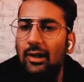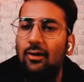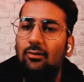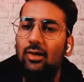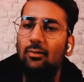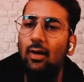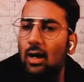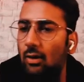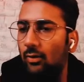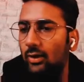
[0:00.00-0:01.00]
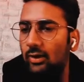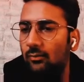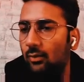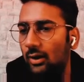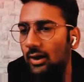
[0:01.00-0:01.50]
Let's see how it is
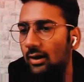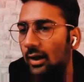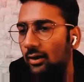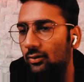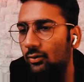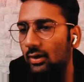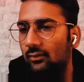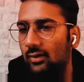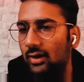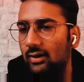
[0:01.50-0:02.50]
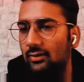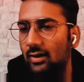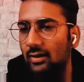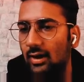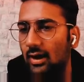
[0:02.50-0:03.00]
49, and you can see these
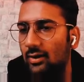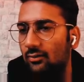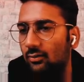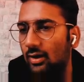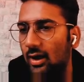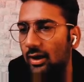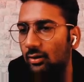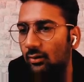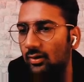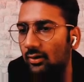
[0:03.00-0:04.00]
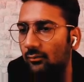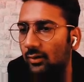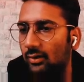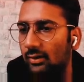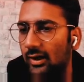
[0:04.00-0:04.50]
are the heights. So the height of this
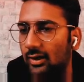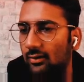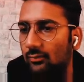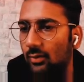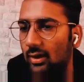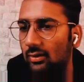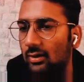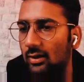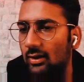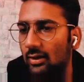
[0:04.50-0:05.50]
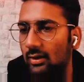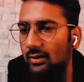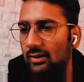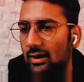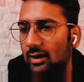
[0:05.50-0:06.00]
first line is 1,
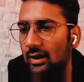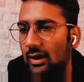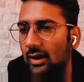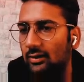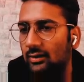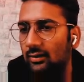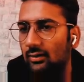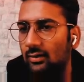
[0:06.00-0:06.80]
then 8,